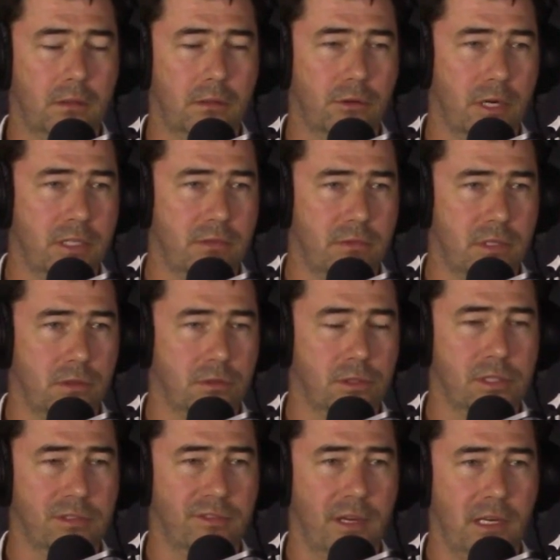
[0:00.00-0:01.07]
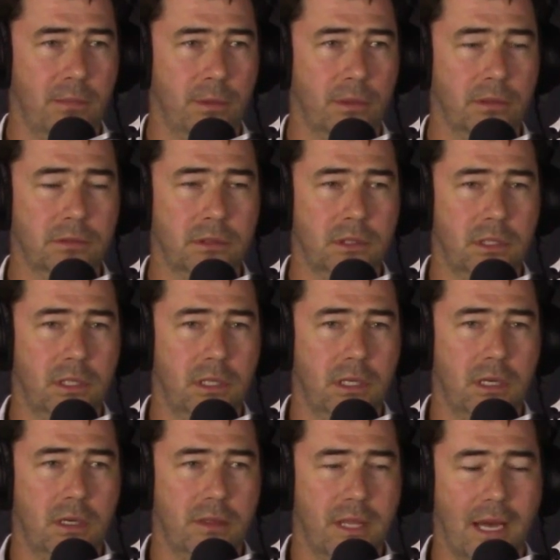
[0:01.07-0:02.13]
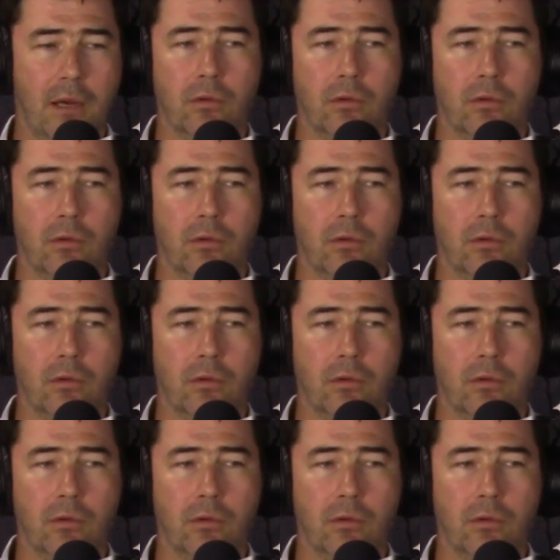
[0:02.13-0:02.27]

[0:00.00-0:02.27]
greater resources available, that